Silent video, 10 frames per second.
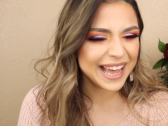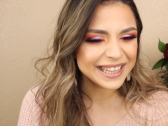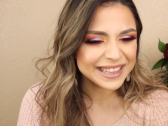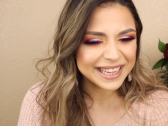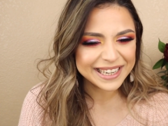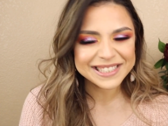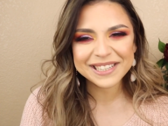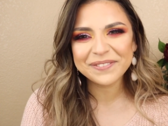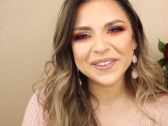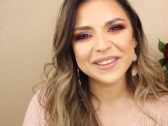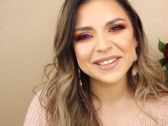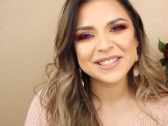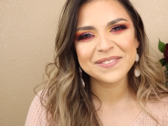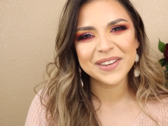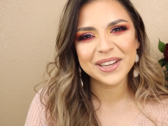and that is it for
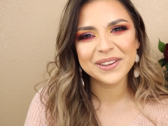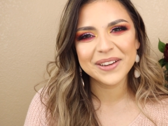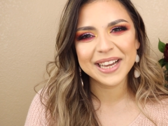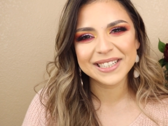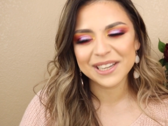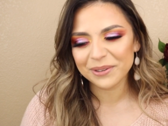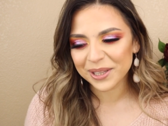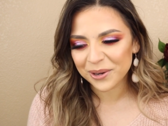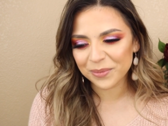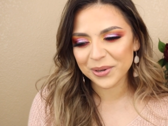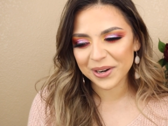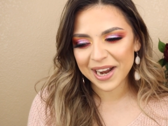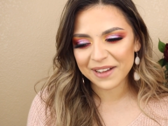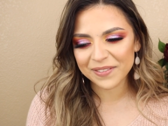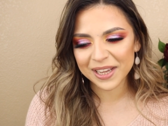this video, you guys. I really hope you're
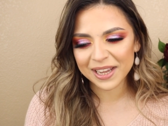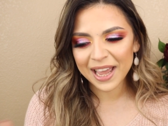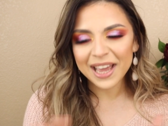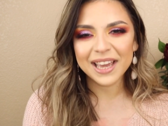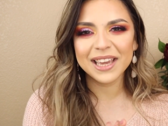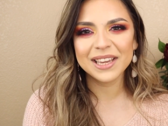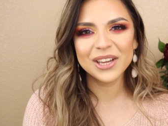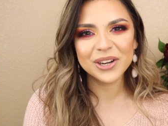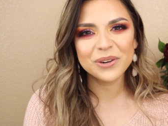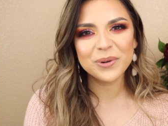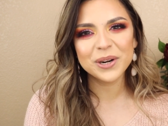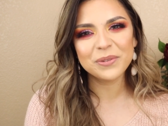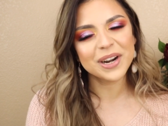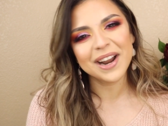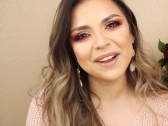having a good one
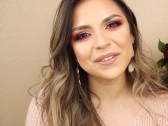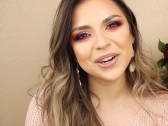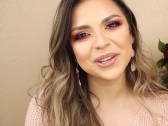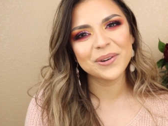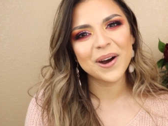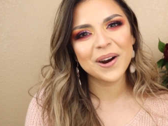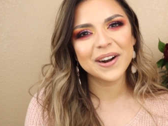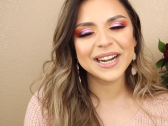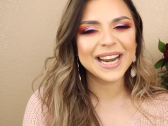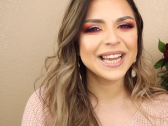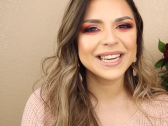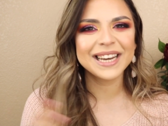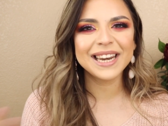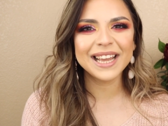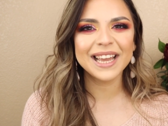wherever you are, night
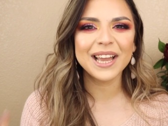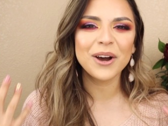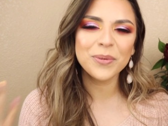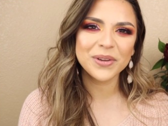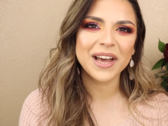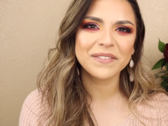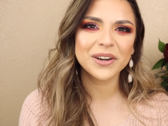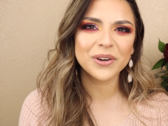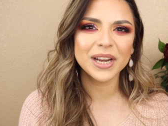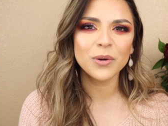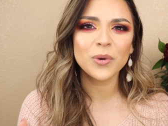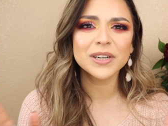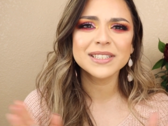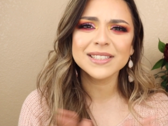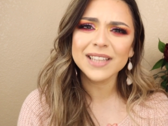and day. Hope you have a great
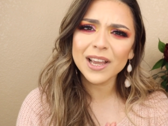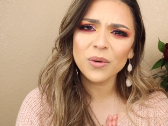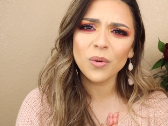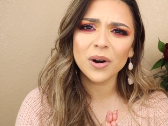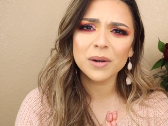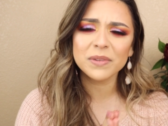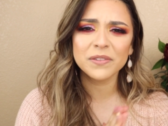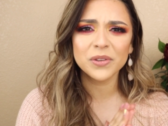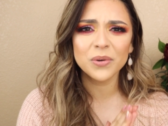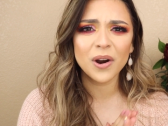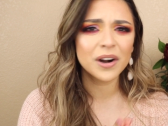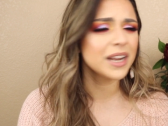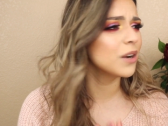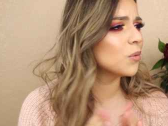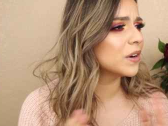one. Stay warm if you are
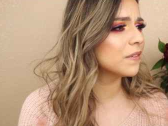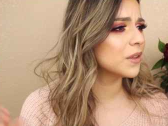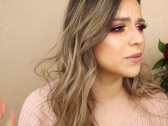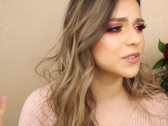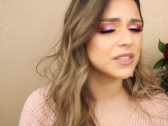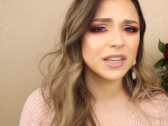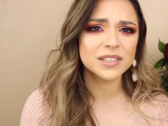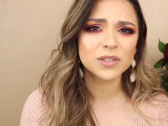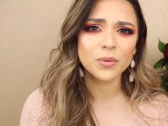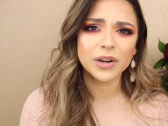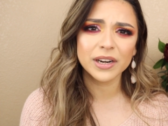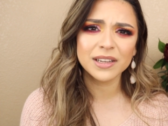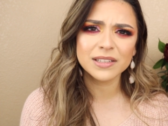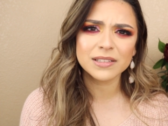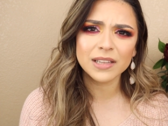in one of those states where it
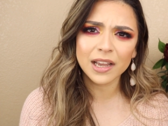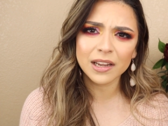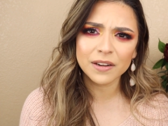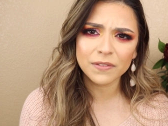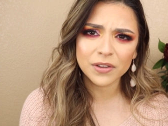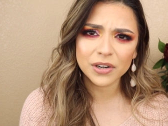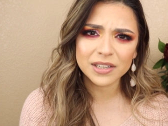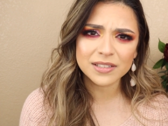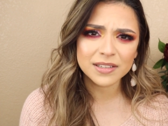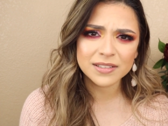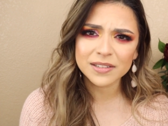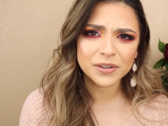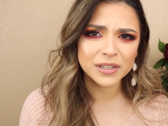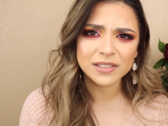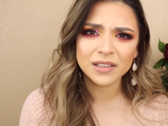is negative 36
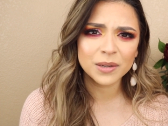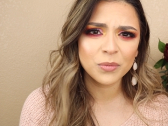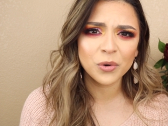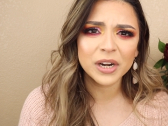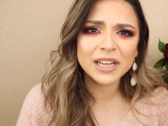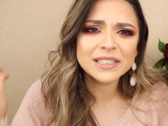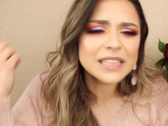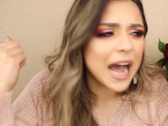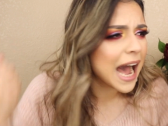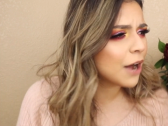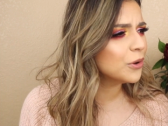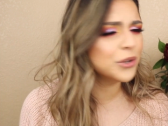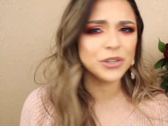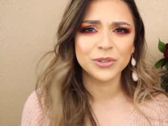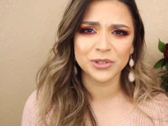degrees in the mornings. How do
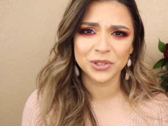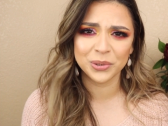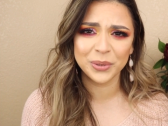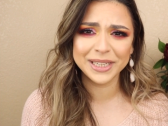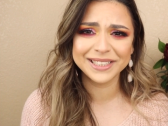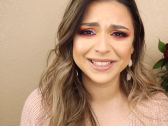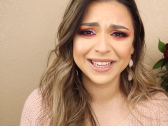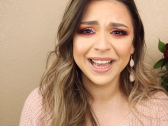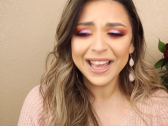you do it?